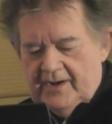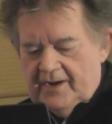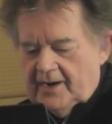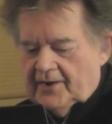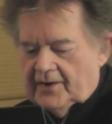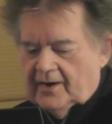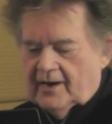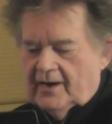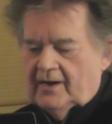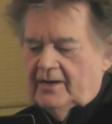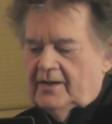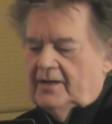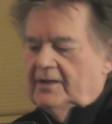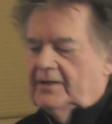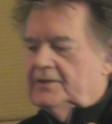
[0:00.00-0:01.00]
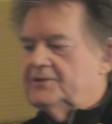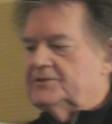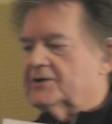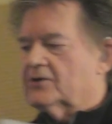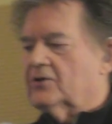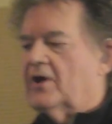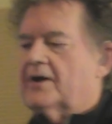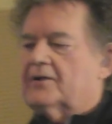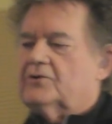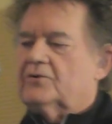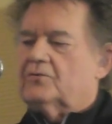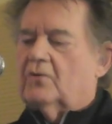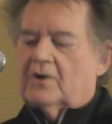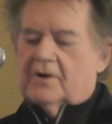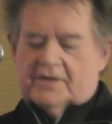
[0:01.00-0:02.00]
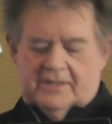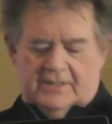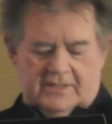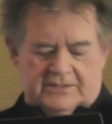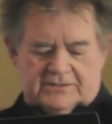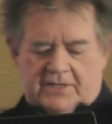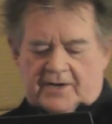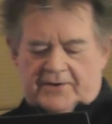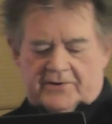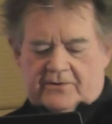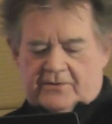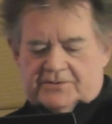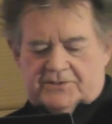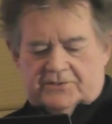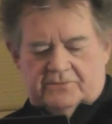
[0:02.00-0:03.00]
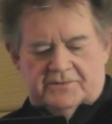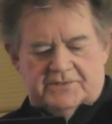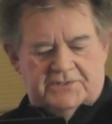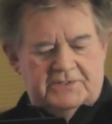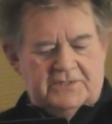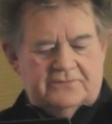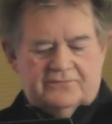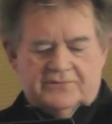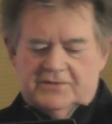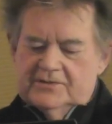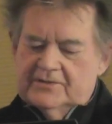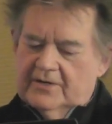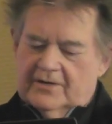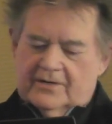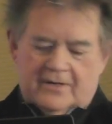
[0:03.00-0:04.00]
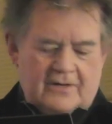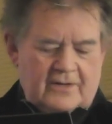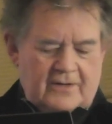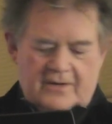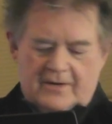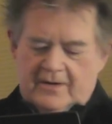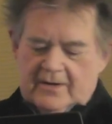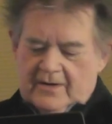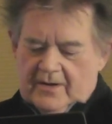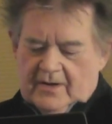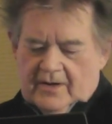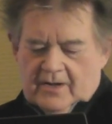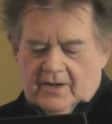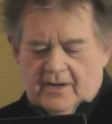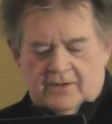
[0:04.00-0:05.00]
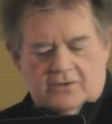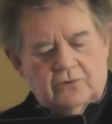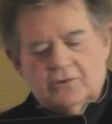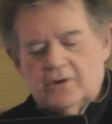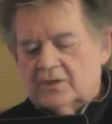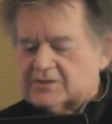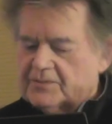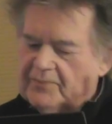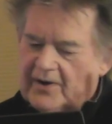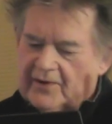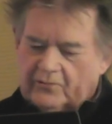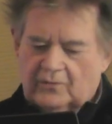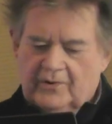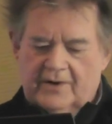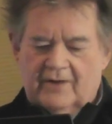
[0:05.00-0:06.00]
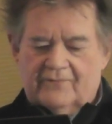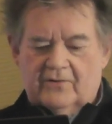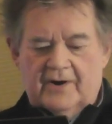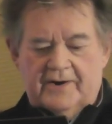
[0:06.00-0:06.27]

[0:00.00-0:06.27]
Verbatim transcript: and uh, he did a lot of good work. He's not here to receive the uh, uh, kudos, but whatever.